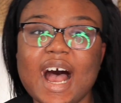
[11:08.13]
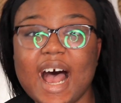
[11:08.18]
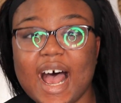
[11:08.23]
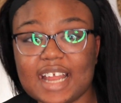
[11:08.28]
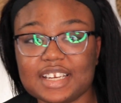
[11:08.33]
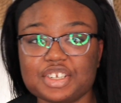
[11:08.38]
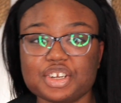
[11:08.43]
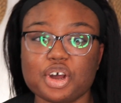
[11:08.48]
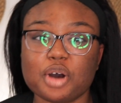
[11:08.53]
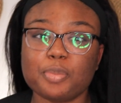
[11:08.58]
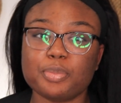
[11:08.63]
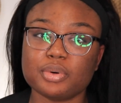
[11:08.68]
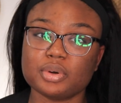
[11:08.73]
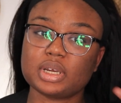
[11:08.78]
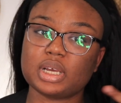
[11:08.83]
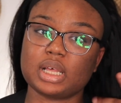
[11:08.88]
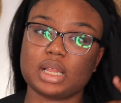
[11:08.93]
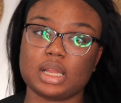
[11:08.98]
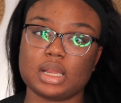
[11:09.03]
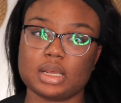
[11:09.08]
I did not put
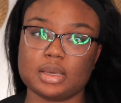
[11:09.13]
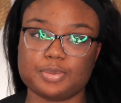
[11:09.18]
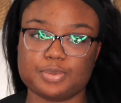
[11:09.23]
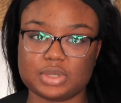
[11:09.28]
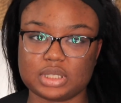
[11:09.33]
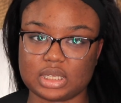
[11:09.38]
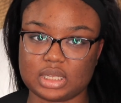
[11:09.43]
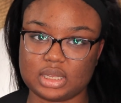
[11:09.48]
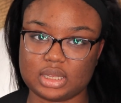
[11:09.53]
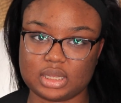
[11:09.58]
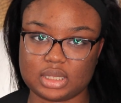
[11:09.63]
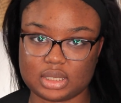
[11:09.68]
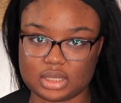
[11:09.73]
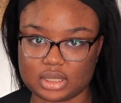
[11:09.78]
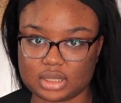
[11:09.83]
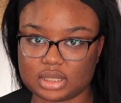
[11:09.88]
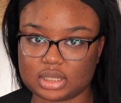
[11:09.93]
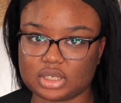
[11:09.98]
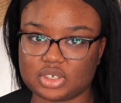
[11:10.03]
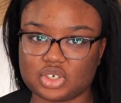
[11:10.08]
clips in
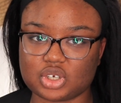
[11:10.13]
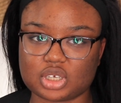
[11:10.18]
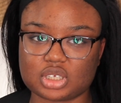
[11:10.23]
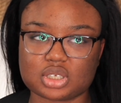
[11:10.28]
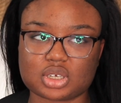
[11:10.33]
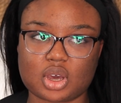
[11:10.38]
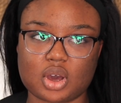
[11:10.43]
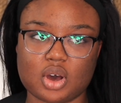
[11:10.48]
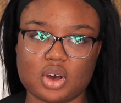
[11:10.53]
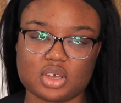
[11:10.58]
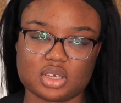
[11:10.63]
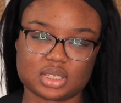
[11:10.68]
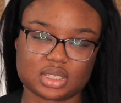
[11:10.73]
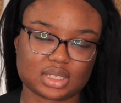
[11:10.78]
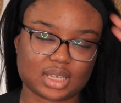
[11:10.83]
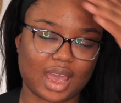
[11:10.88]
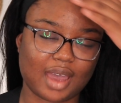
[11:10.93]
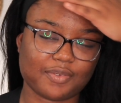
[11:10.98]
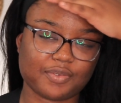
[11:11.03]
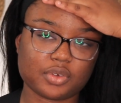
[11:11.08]
this just because
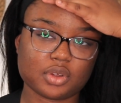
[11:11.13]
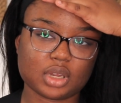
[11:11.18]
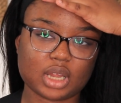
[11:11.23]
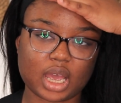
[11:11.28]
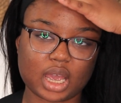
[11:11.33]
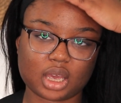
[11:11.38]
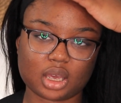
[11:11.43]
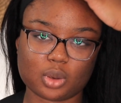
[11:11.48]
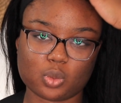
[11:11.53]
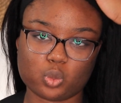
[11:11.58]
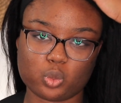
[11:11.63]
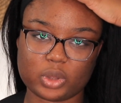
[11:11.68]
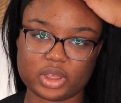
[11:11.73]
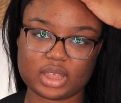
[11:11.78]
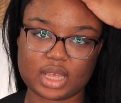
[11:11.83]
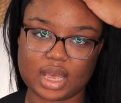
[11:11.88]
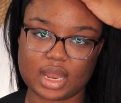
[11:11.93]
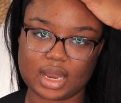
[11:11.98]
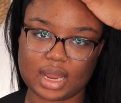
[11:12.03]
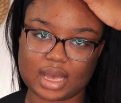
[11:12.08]
I feel like with
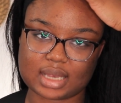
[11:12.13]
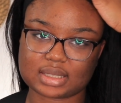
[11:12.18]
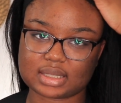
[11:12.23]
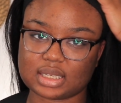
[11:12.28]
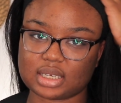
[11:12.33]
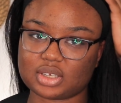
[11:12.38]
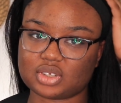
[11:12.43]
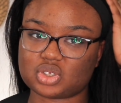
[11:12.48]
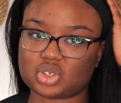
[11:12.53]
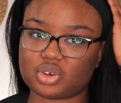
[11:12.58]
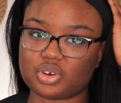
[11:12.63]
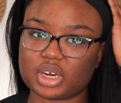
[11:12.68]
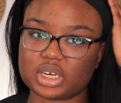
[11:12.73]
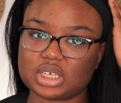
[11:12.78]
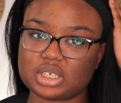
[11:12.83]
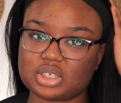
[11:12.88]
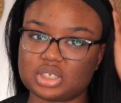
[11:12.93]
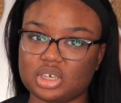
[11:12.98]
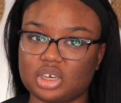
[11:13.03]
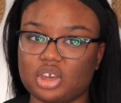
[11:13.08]
the elastic it's
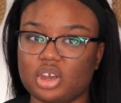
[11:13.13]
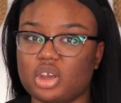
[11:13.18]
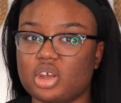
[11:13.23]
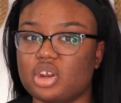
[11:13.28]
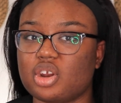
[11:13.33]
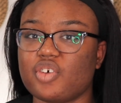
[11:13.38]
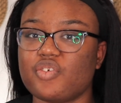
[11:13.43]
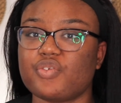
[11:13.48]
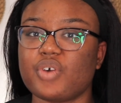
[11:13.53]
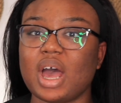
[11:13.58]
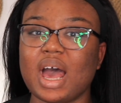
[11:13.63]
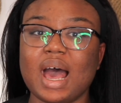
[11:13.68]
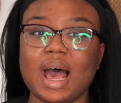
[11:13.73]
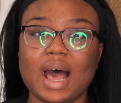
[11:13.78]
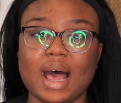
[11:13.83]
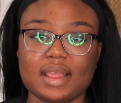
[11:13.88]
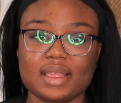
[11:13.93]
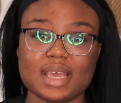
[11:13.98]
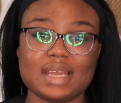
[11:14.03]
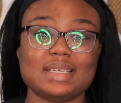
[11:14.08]
already secure enough,
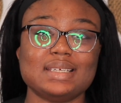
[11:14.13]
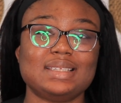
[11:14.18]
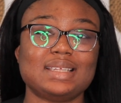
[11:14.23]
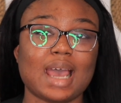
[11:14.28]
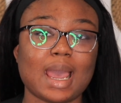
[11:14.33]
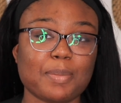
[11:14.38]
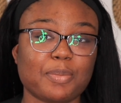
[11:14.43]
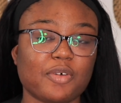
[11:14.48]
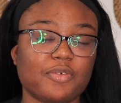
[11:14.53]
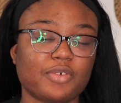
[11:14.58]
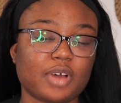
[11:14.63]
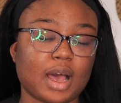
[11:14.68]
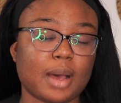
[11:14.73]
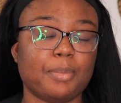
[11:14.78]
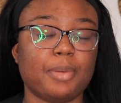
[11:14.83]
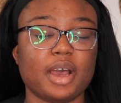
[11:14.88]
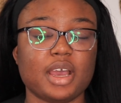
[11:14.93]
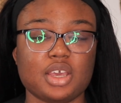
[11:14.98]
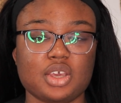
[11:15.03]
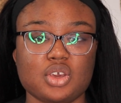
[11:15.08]
and then the type of
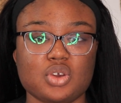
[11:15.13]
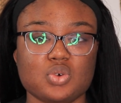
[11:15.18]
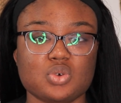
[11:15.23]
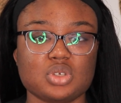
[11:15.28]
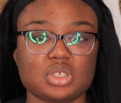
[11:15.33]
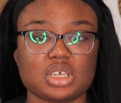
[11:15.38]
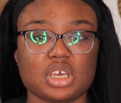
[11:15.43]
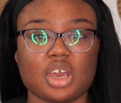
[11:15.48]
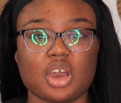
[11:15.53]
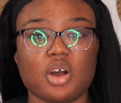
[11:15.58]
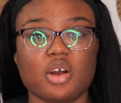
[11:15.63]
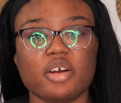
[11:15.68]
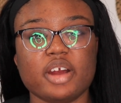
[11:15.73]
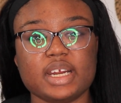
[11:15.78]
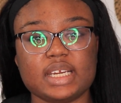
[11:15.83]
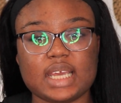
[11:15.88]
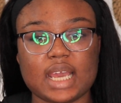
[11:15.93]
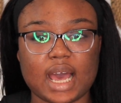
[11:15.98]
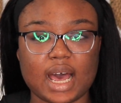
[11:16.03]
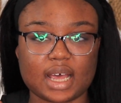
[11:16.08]
cap I used, it
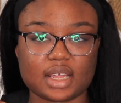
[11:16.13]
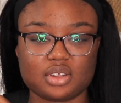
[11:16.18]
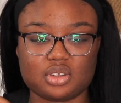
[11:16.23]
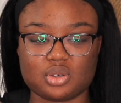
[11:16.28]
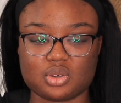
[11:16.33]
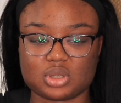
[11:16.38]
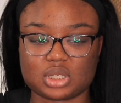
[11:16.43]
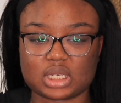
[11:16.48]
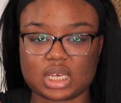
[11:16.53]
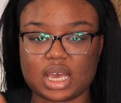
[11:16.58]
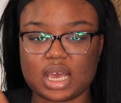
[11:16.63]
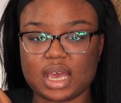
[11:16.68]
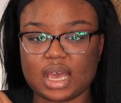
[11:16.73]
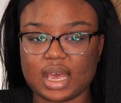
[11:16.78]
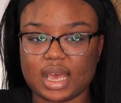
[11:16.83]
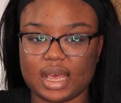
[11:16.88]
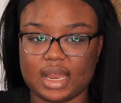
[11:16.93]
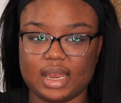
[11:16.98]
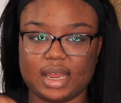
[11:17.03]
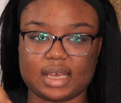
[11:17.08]
already had those
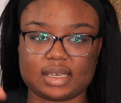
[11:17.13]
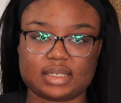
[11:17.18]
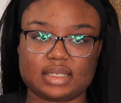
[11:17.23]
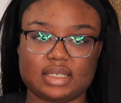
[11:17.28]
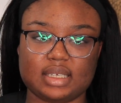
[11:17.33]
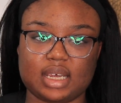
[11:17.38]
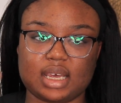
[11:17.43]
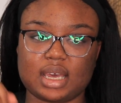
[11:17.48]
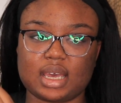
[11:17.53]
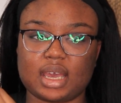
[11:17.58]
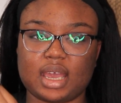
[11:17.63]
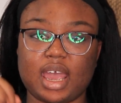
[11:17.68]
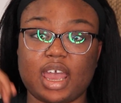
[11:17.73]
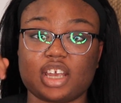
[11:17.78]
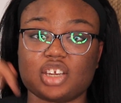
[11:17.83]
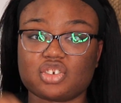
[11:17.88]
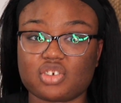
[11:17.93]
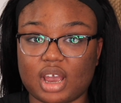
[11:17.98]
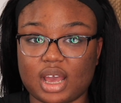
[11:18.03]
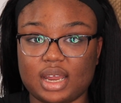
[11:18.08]

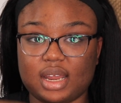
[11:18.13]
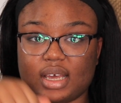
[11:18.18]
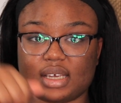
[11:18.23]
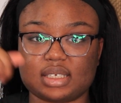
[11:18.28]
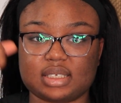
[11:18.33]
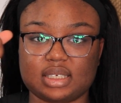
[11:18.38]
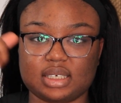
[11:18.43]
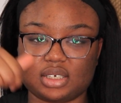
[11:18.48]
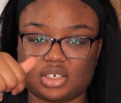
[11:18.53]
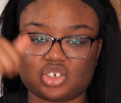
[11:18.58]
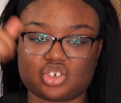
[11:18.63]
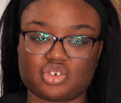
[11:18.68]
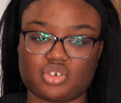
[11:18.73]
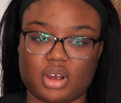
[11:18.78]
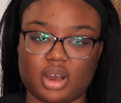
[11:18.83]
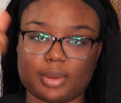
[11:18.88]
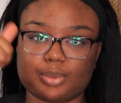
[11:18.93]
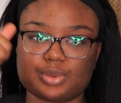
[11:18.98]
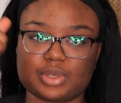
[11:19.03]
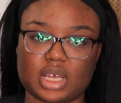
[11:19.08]
extra elastic
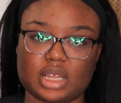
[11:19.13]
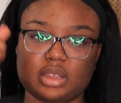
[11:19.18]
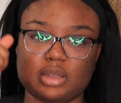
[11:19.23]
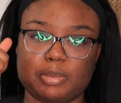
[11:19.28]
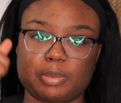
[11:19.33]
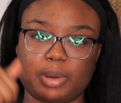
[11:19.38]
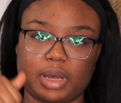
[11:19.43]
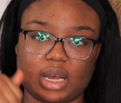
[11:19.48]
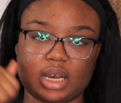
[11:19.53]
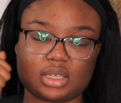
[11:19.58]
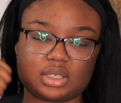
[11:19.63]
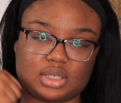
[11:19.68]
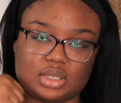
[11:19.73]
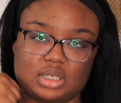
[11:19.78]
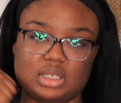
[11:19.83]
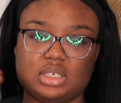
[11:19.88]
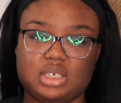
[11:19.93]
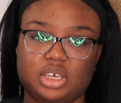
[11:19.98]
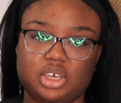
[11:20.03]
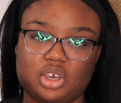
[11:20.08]
straps at the back to
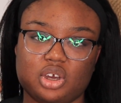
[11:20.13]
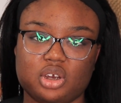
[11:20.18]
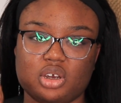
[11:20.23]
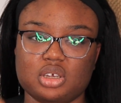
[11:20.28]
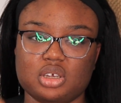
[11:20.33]
secure